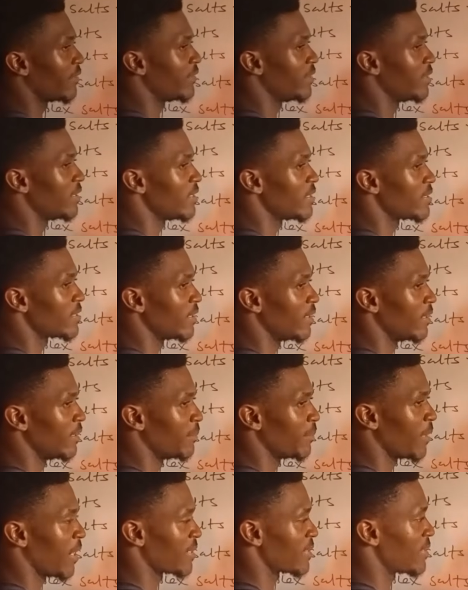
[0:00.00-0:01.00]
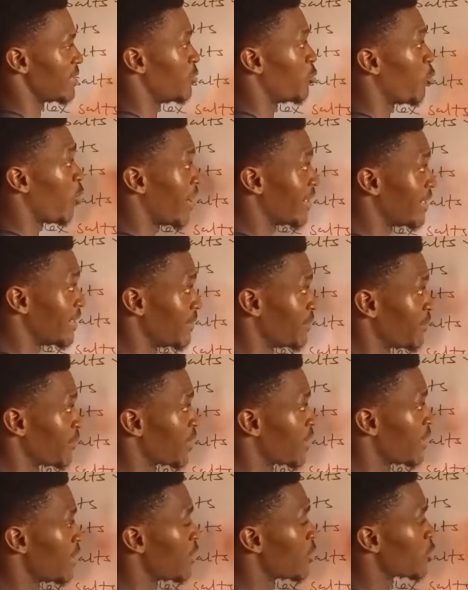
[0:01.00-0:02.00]
have in this acid? One.
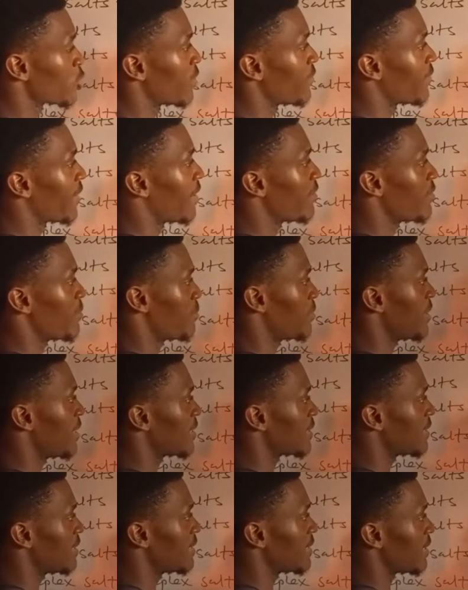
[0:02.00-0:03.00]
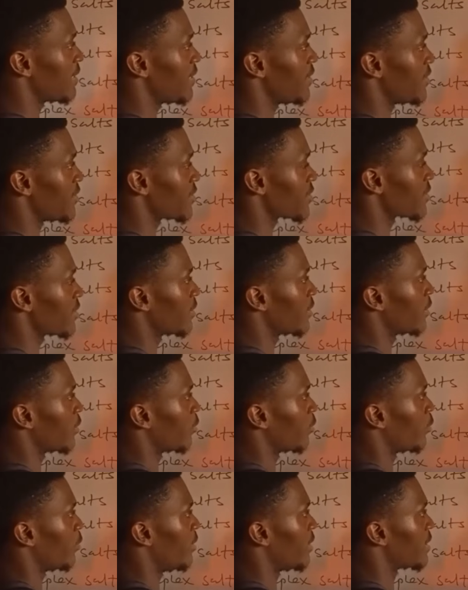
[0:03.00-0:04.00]
So if I replace this H
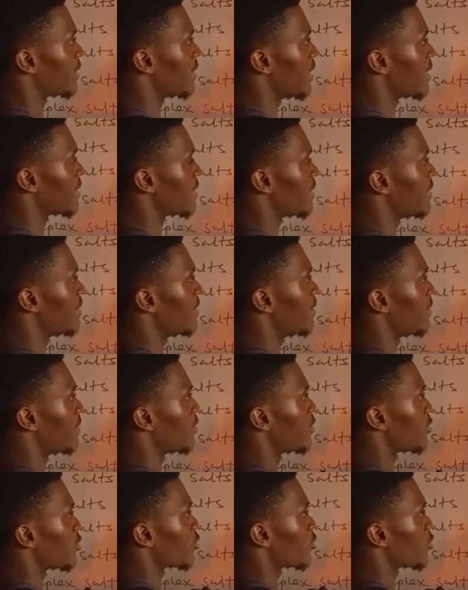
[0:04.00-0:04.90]
with, let's say,